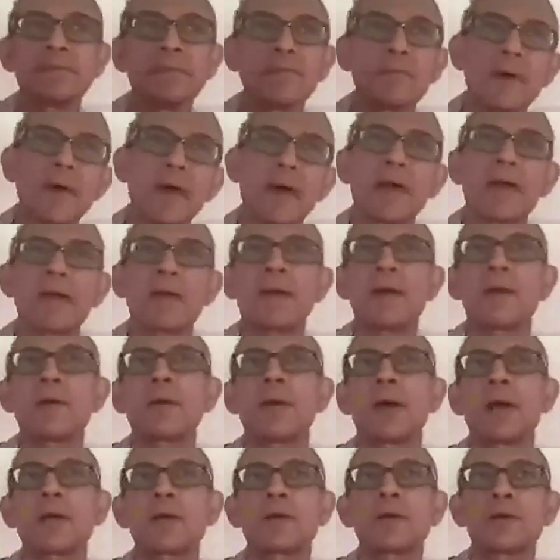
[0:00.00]

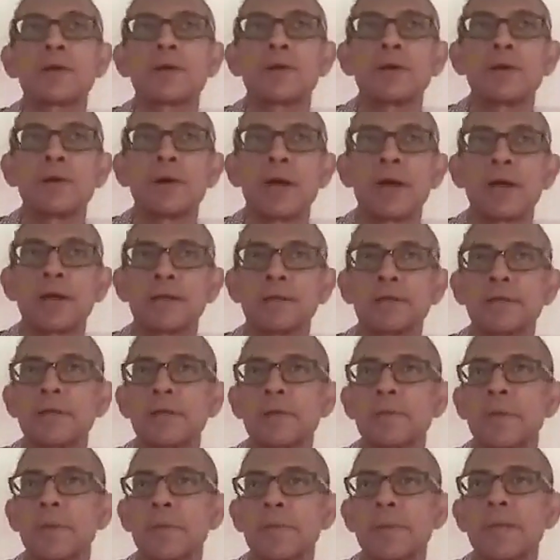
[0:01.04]
I
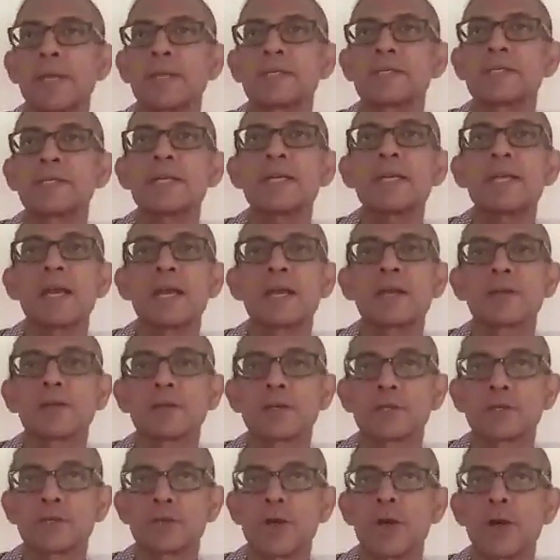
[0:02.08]
did my PhD, I got
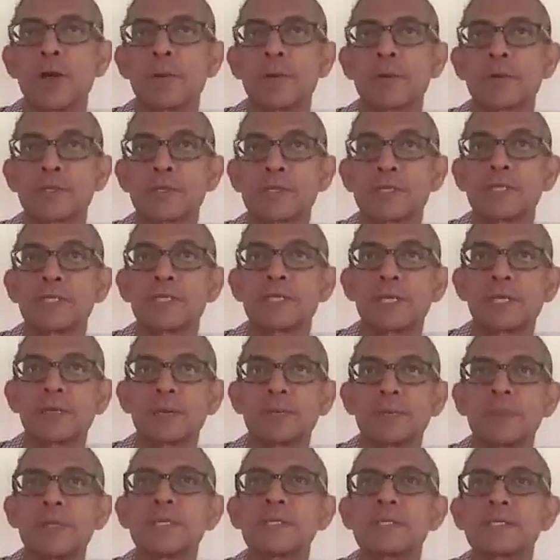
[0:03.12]
a job, I was teaching
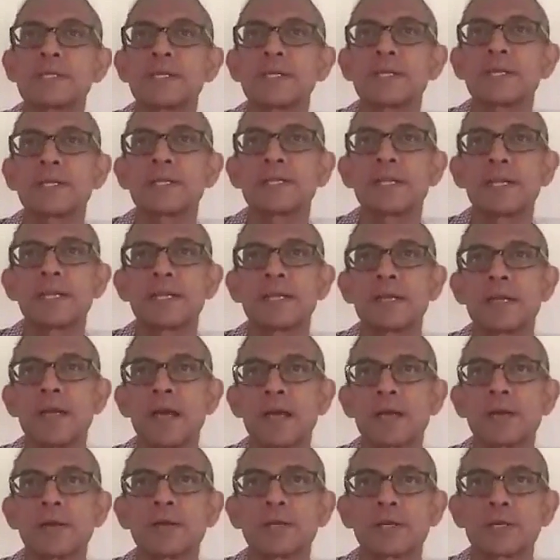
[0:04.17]
at Princeton, and then
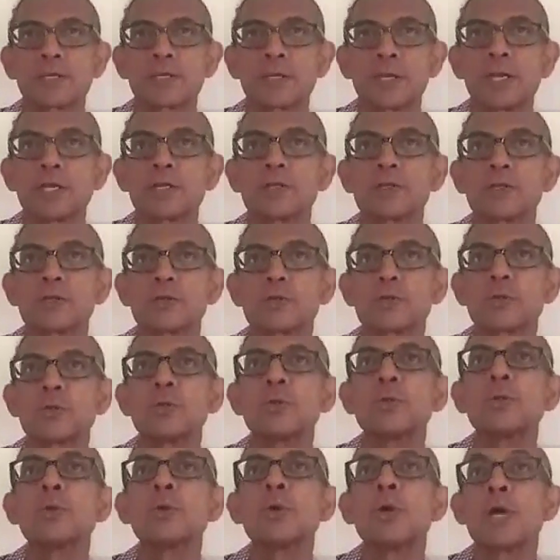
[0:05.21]
I got a chance
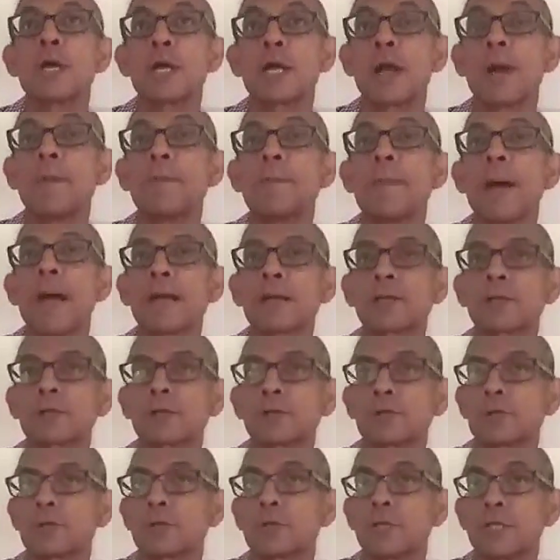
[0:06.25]
to come back
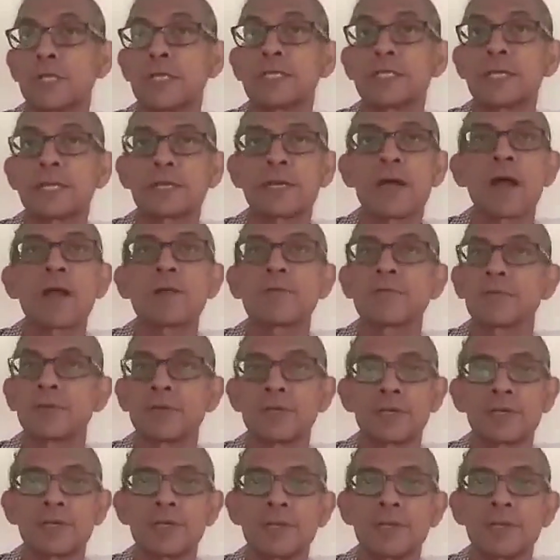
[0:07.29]
to teach at Harvard,